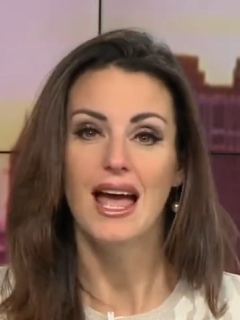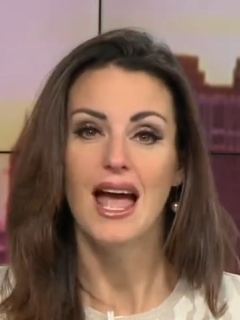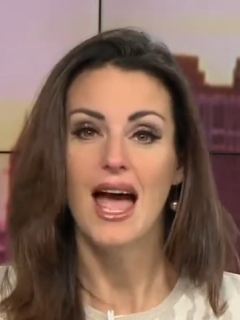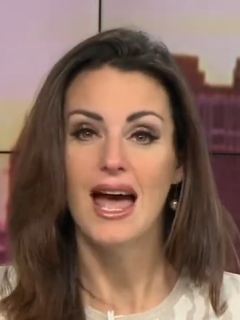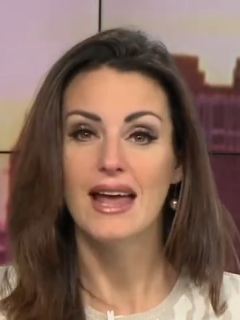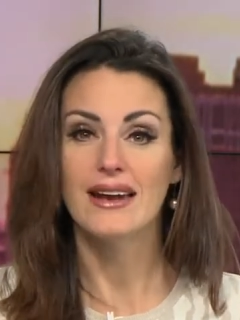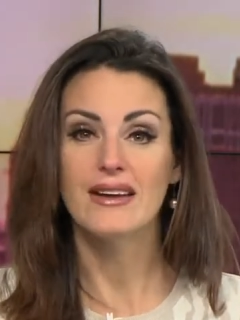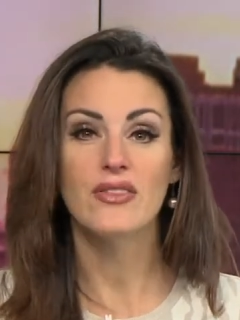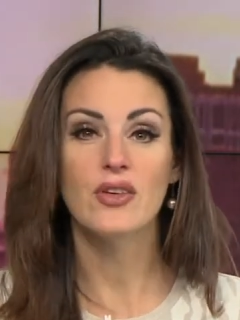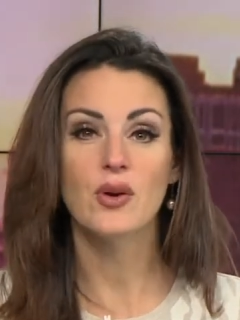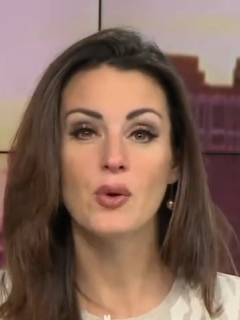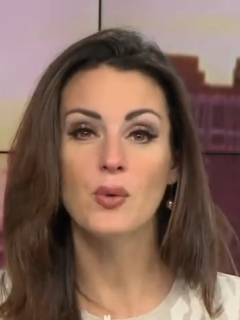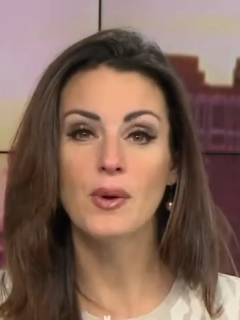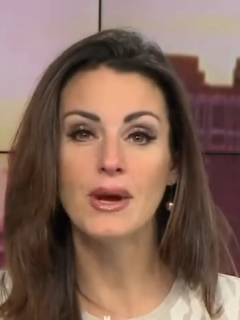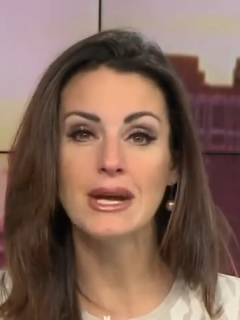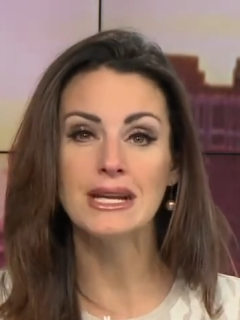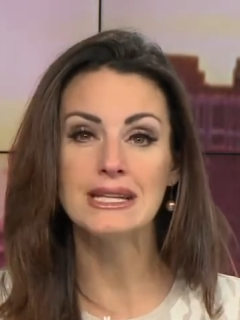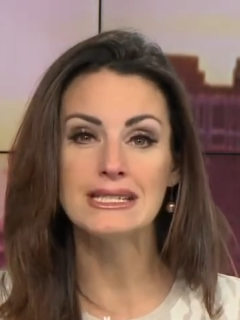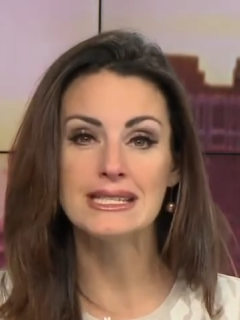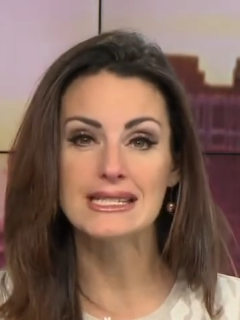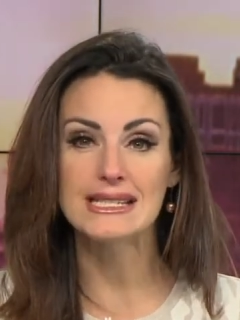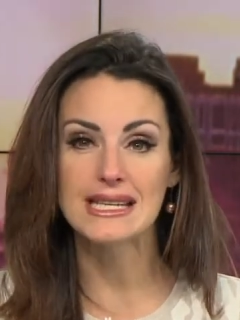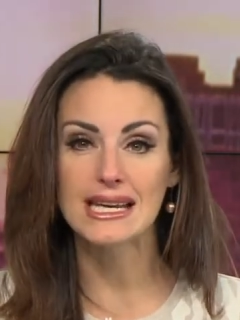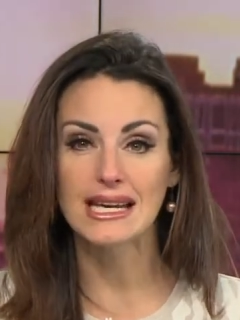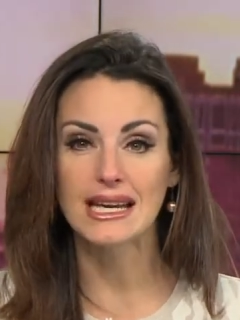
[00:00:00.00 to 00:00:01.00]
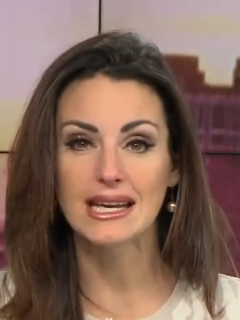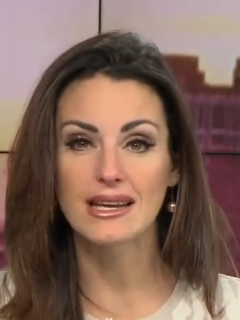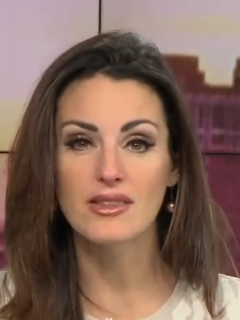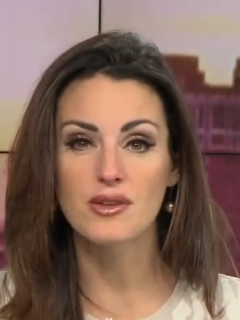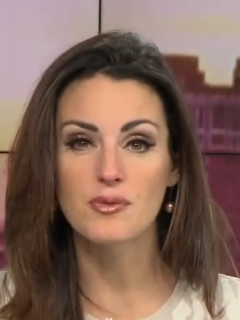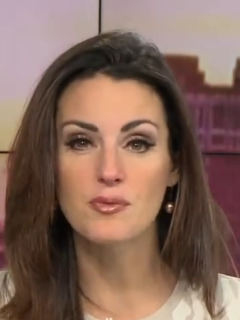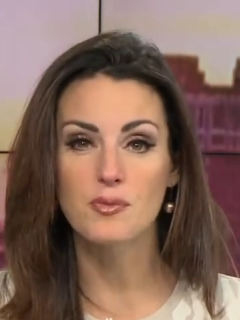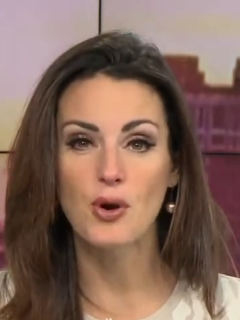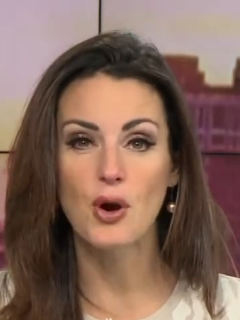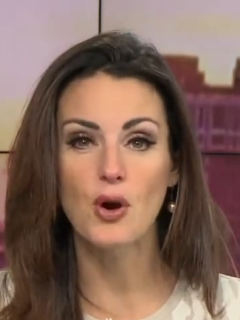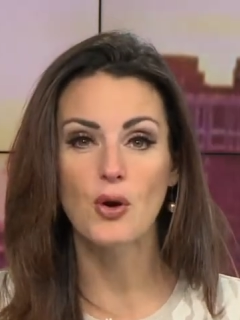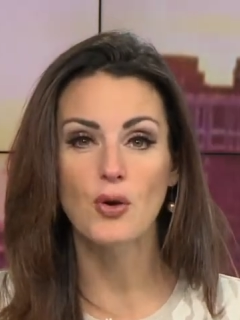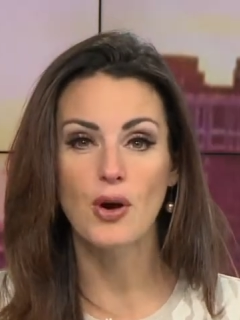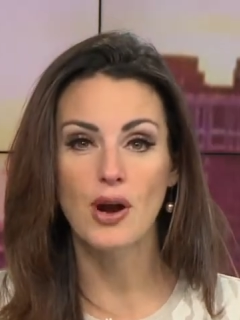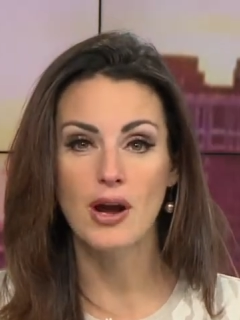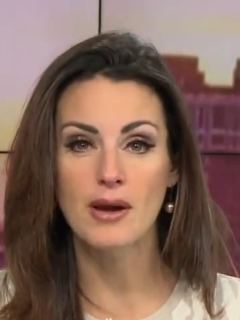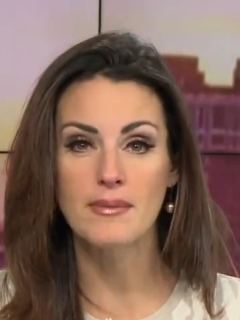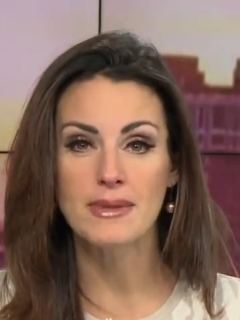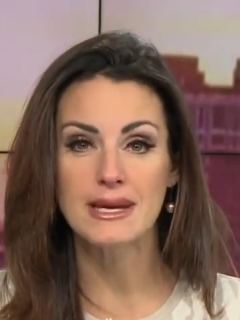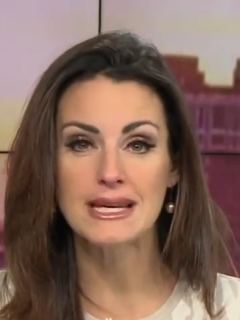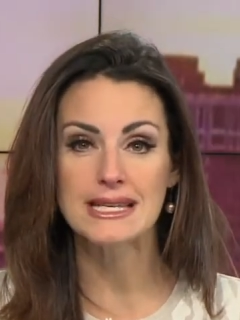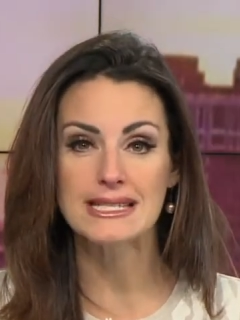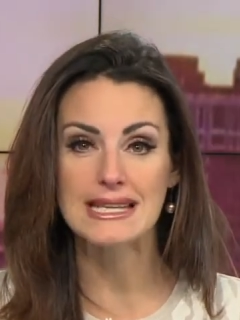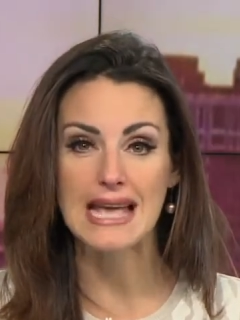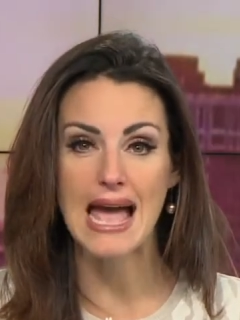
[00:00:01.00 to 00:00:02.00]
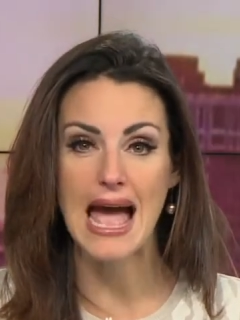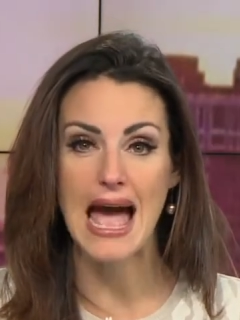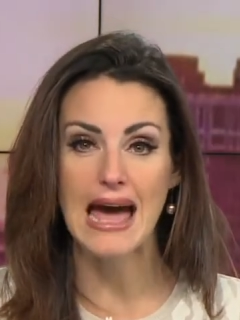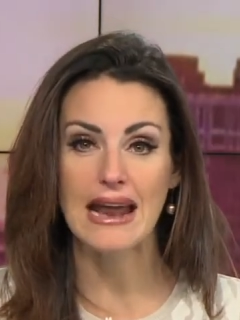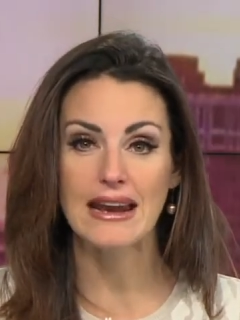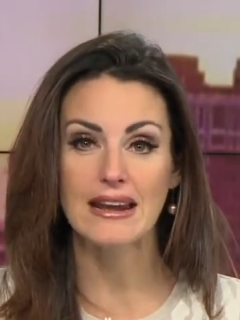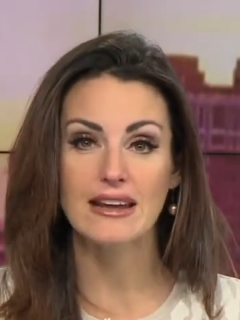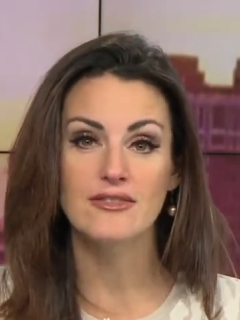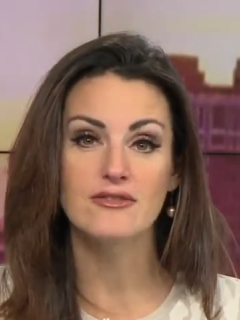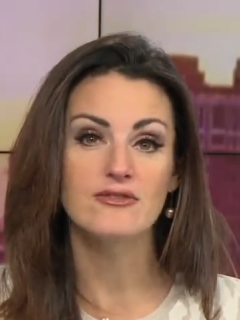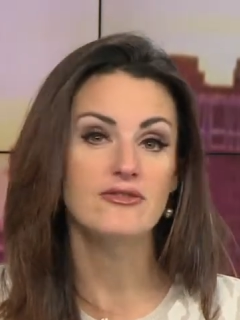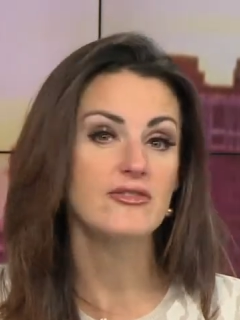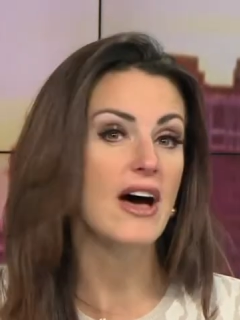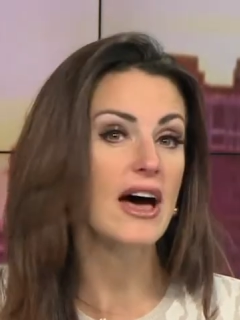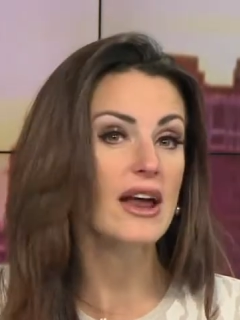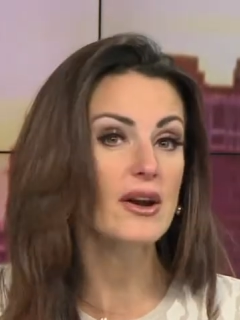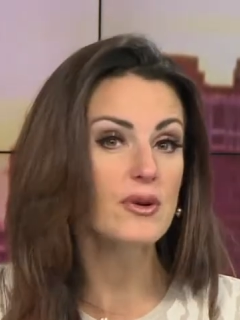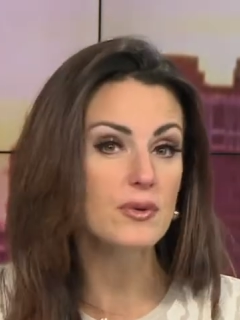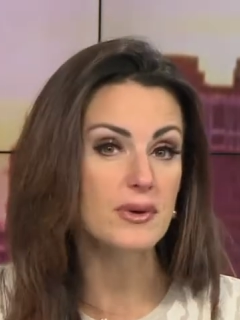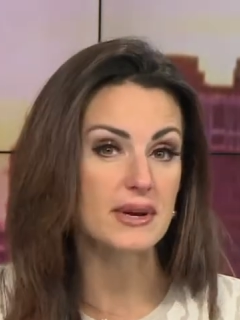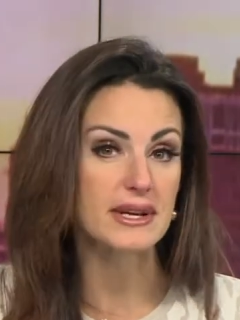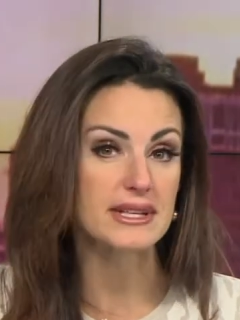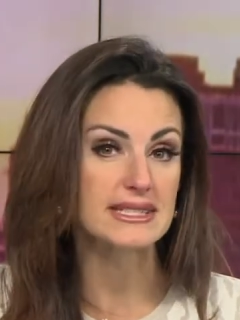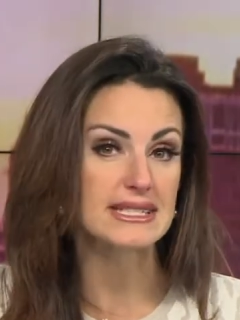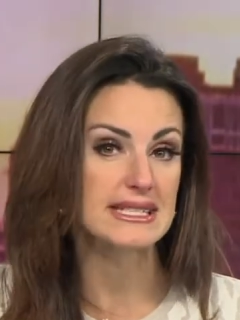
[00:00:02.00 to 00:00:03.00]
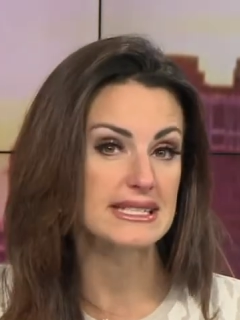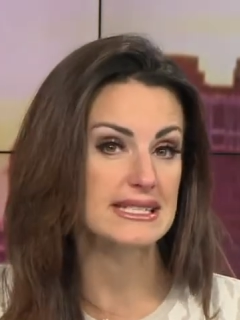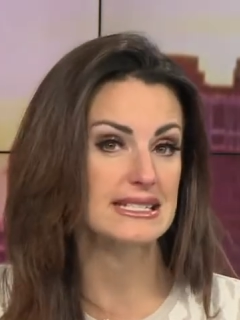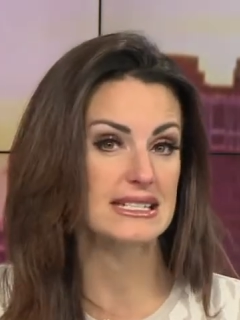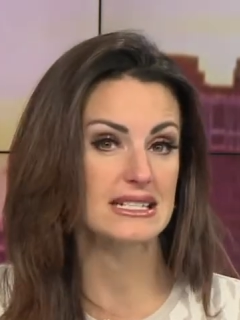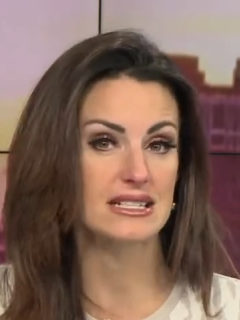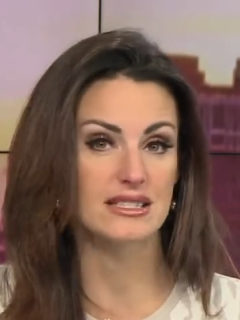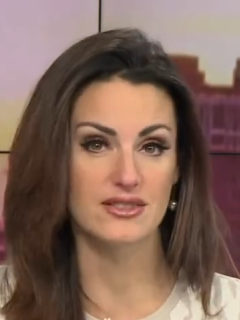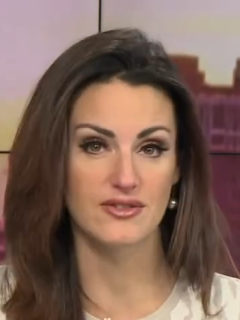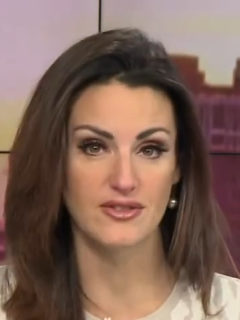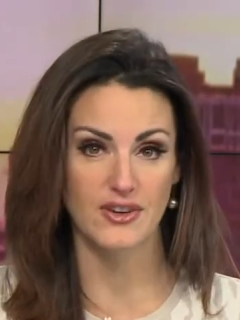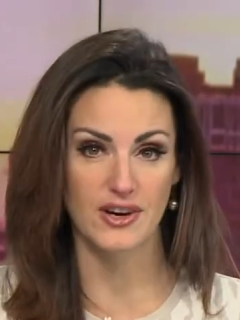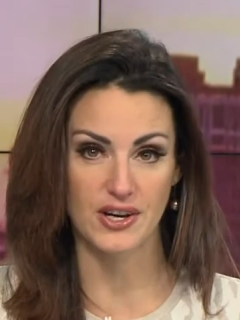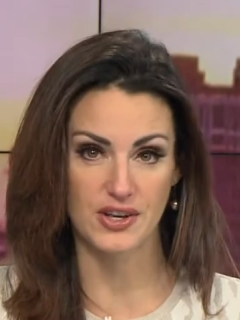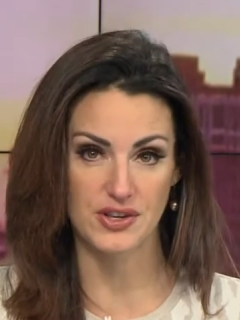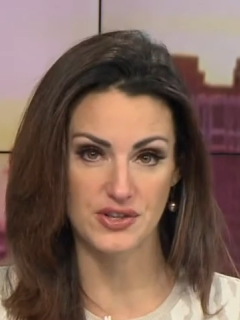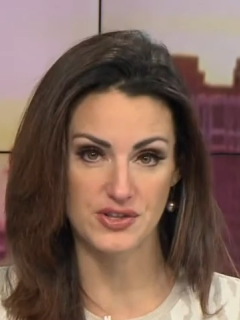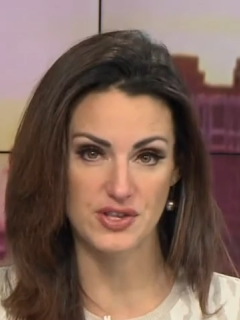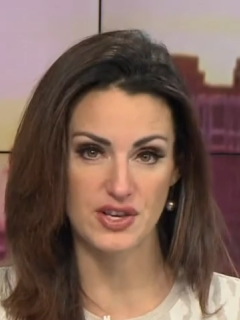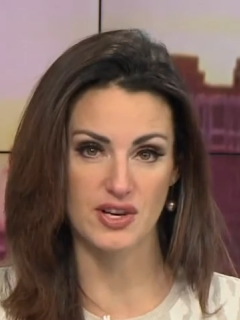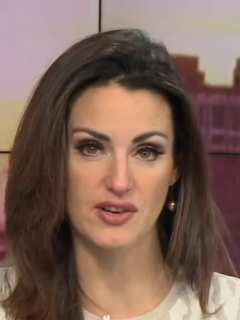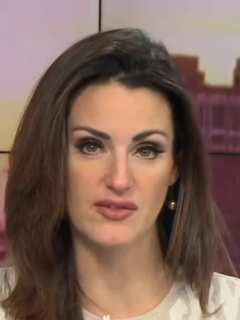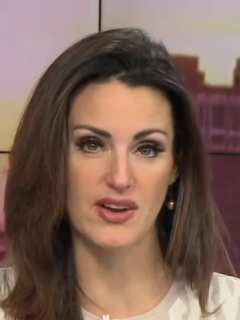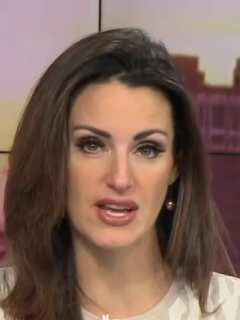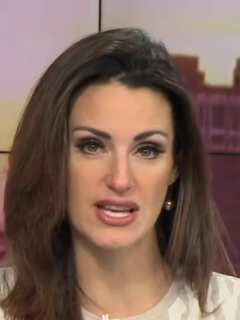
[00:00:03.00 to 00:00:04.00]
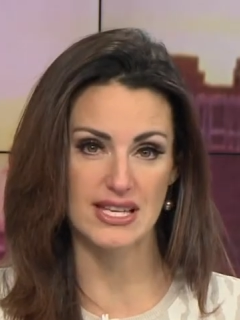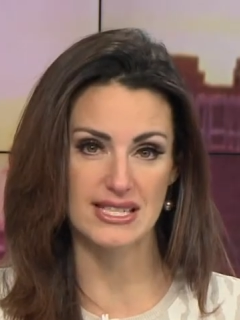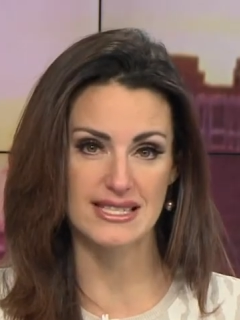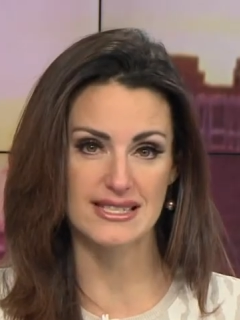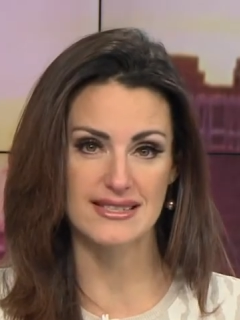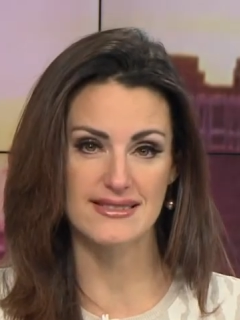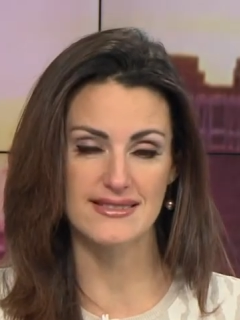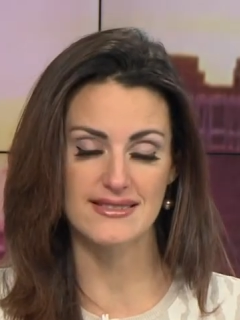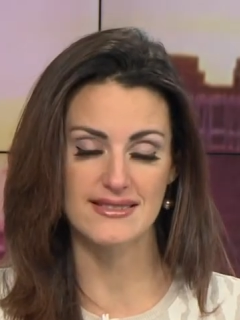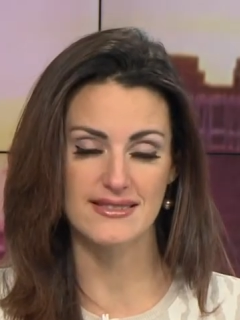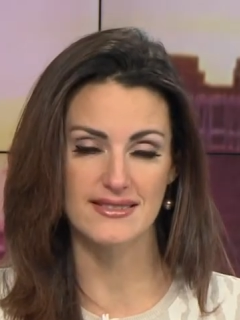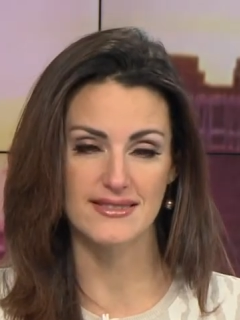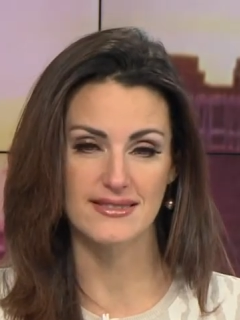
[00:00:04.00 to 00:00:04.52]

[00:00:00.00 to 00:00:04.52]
And in the Queen City, the program is adding veterans to the fire service.